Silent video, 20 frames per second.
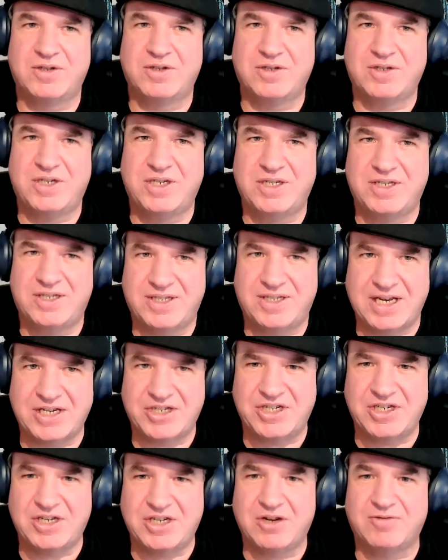she said
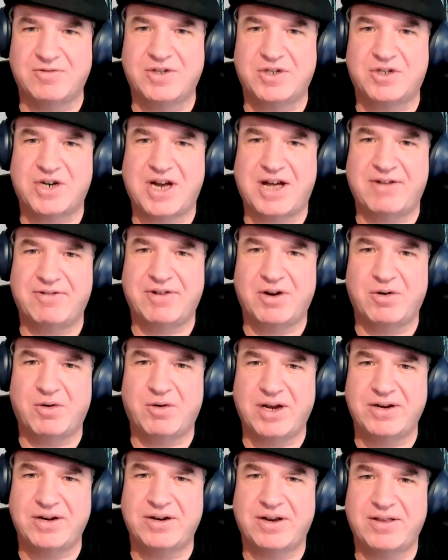she'd love to travel,
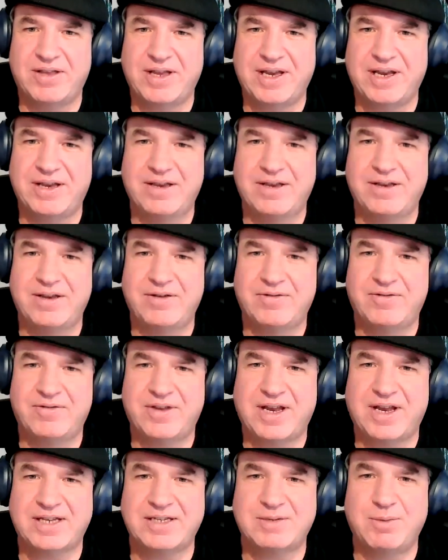right? I think you've
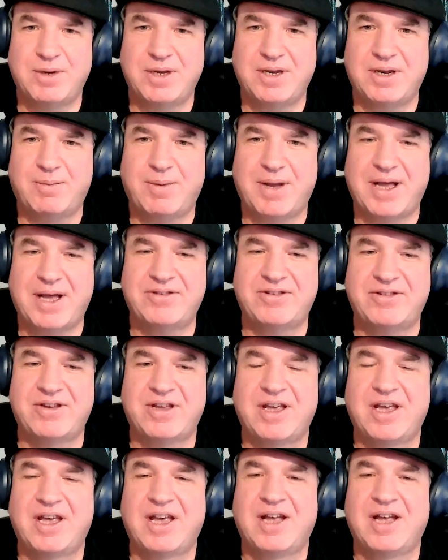said that to me in the past.